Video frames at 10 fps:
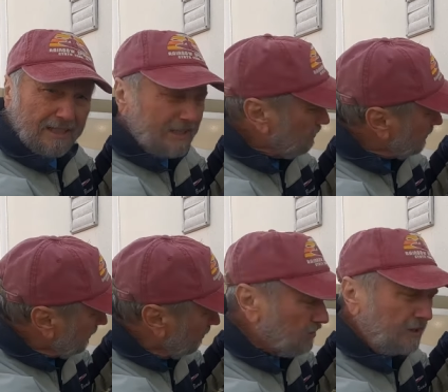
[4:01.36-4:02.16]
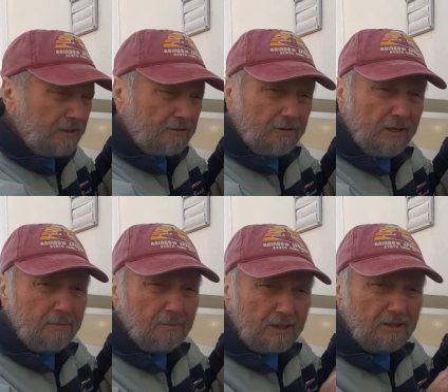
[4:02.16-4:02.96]
I know it's only
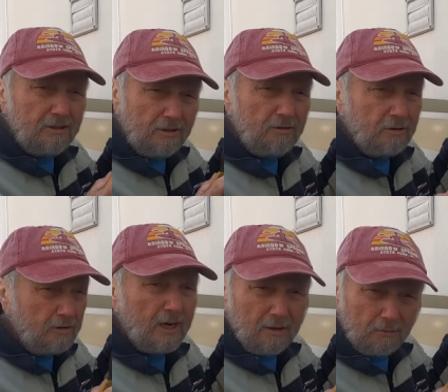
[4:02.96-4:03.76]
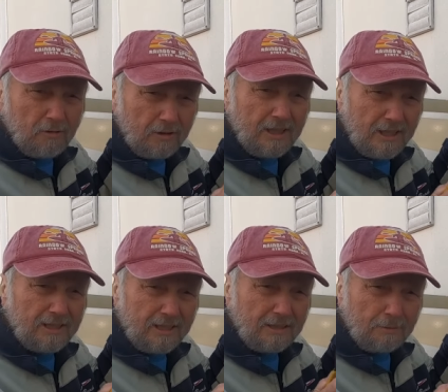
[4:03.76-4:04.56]
three but you do not want to
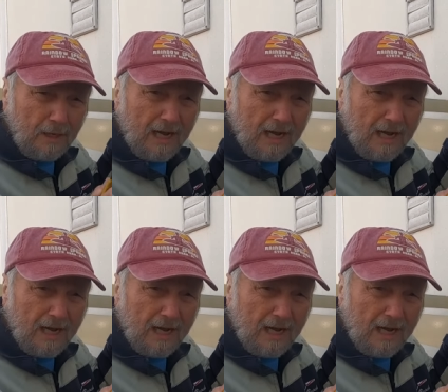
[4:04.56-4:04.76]
get this